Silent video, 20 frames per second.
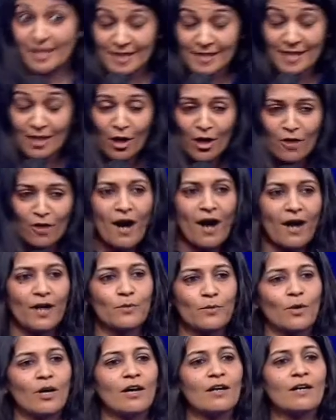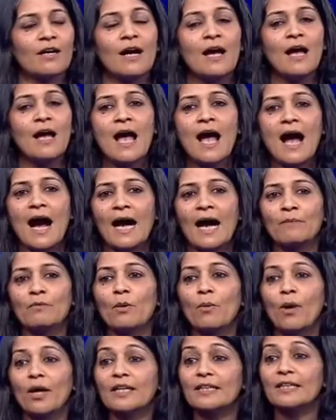but it is a lot of hard work. And
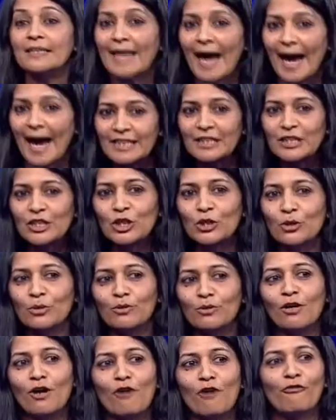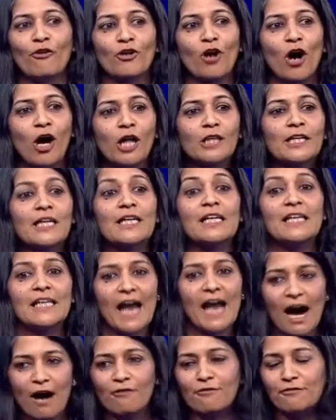we want to thank you for all the
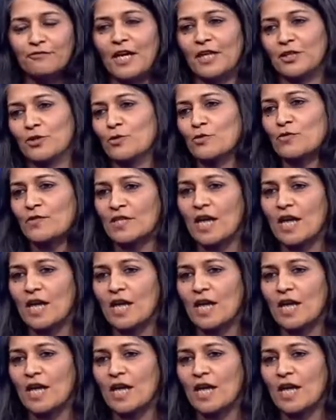love that you